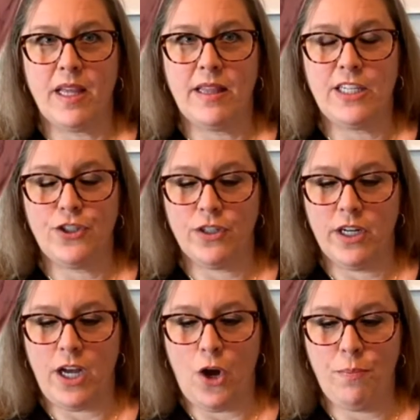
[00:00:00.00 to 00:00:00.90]
that you're going
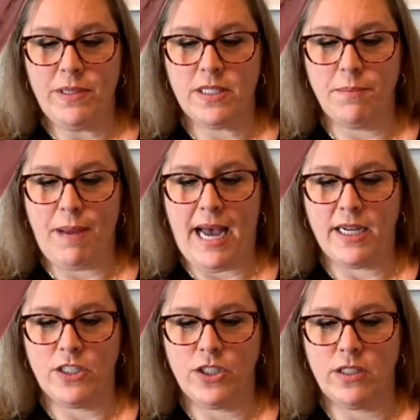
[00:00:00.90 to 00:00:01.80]
to open some
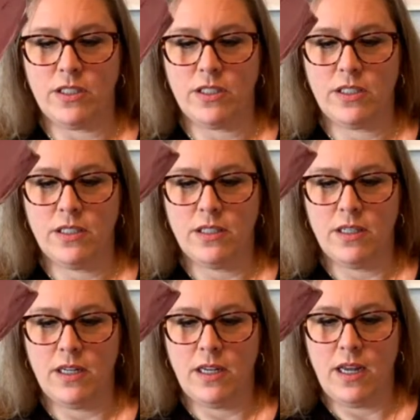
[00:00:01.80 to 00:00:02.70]
packages.
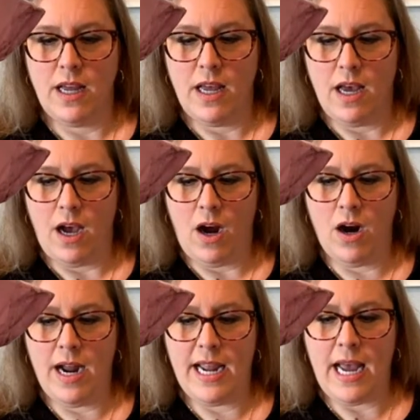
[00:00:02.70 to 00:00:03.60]
All
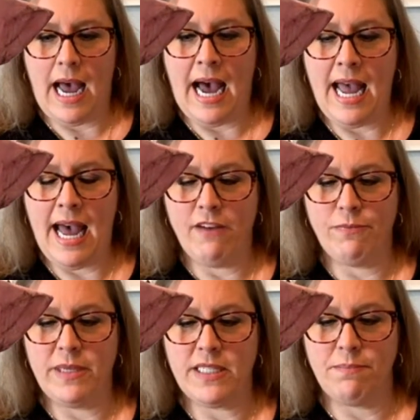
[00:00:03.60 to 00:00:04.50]
right, I have
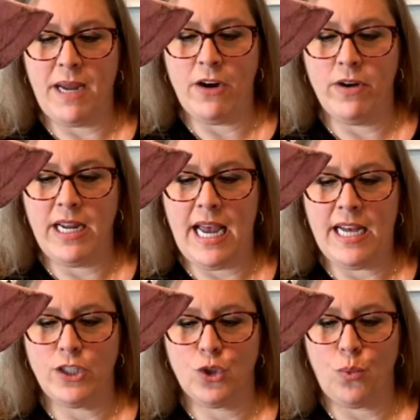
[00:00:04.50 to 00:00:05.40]
Miss Mary
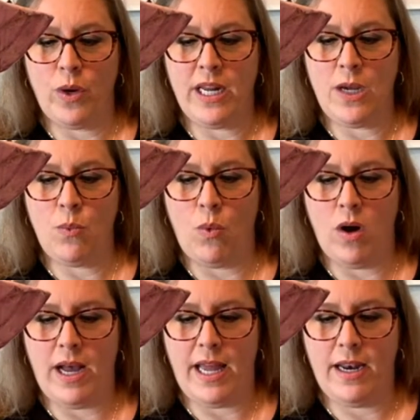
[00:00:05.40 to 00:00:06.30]
at
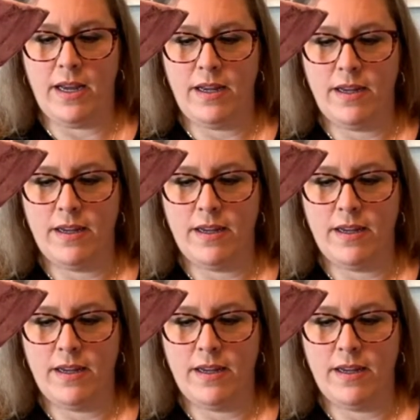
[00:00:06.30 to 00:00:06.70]
21.